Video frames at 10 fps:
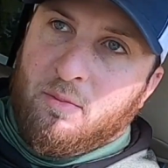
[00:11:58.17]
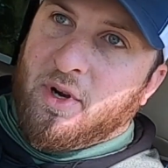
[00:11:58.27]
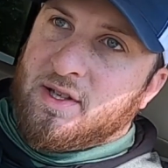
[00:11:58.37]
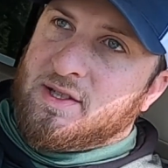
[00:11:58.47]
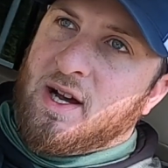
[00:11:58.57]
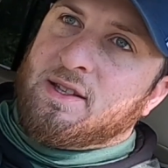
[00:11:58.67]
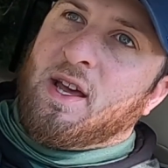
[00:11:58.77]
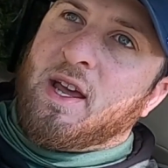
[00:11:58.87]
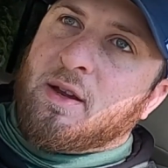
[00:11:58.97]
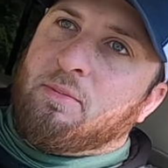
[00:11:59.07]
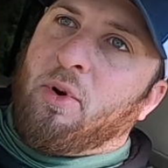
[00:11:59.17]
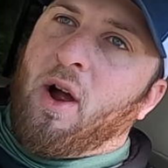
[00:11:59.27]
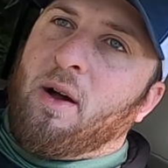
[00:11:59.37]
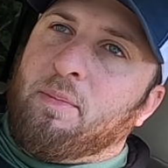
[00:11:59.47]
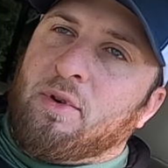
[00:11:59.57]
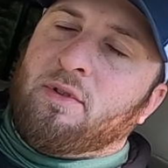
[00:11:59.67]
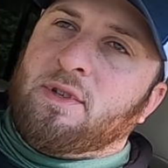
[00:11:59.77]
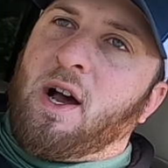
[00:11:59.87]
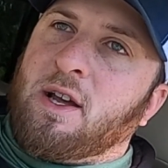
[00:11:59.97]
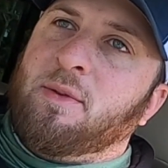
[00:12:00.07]
but it's not taking proper
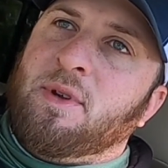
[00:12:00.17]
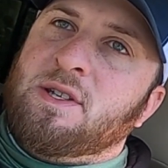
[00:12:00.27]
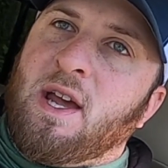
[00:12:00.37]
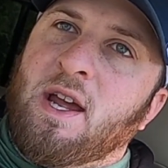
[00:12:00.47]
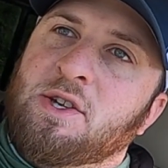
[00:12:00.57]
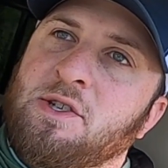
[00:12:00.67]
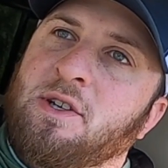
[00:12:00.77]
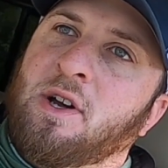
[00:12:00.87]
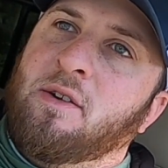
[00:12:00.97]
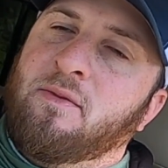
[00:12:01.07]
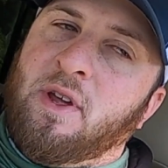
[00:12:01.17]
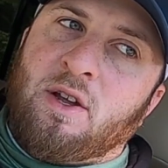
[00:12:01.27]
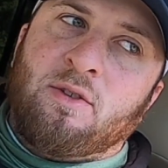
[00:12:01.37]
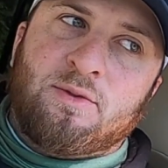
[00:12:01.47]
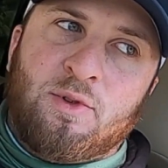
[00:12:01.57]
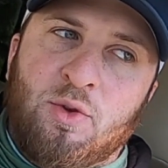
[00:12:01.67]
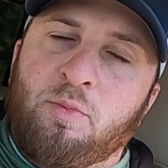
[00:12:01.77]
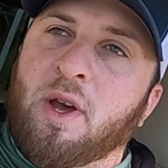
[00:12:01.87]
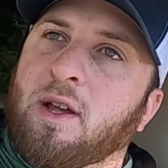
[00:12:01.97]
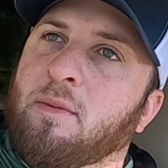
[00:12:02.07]
documentation of vehicles when you
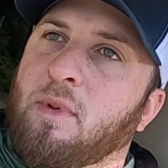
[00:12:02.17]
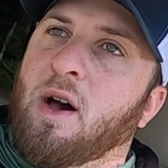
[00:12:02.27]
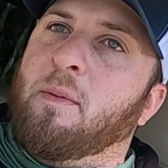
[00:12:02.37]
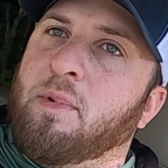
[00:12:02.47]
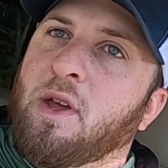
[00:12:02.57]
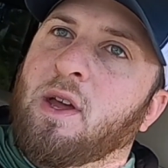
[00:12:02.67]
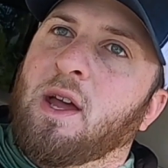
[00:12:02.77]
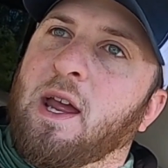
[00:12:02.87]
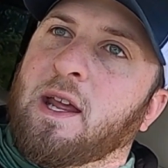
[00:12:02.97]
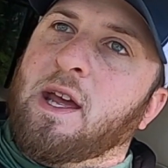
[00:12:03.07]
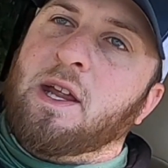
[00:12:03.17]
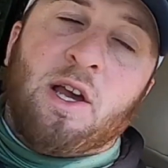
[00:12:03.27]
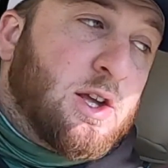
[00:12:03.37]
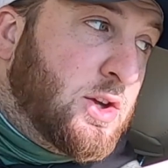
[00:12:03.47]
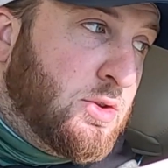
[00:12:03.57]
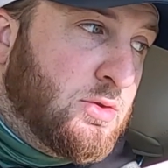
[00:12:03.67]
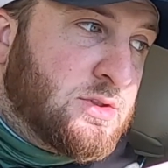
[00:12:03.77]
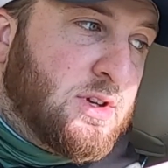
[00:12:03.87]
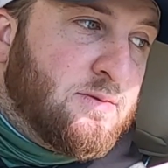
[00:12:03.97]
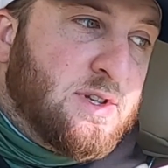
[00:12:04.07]
pick them up and getting
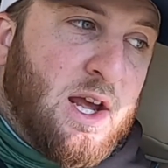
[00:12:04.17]
accused of